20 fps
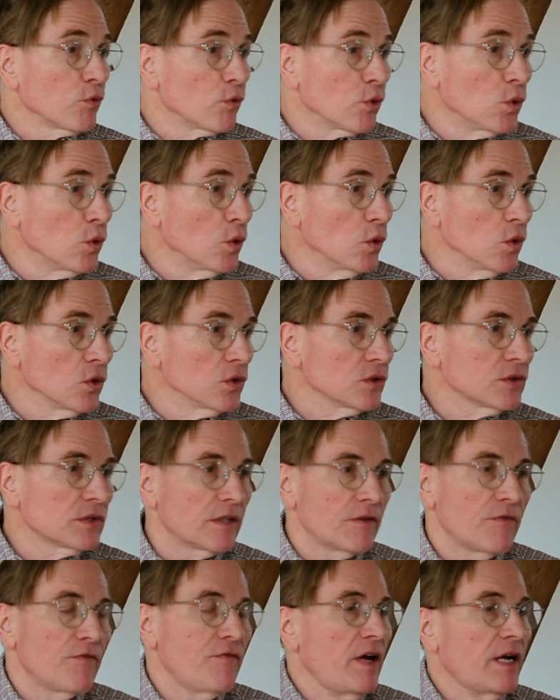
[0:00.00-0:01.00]
rules
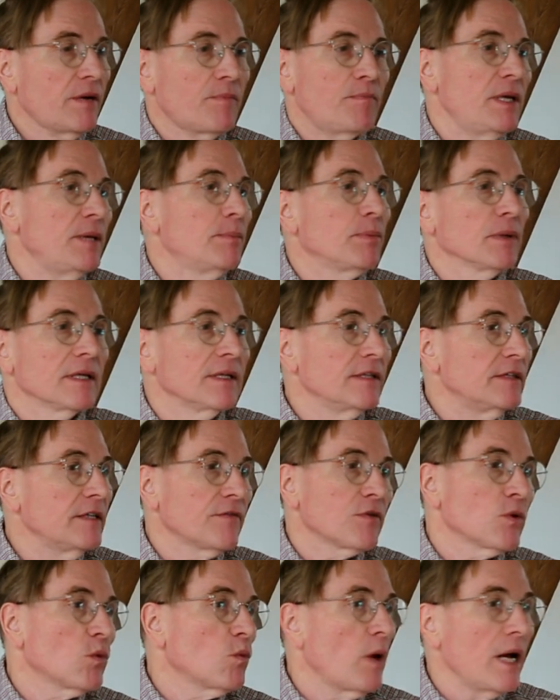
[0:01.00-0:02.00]
that affect people in
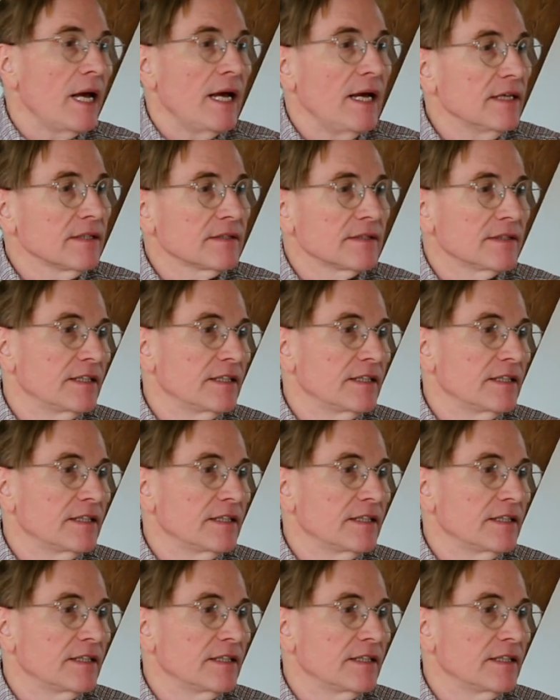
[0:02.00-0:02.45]
different ways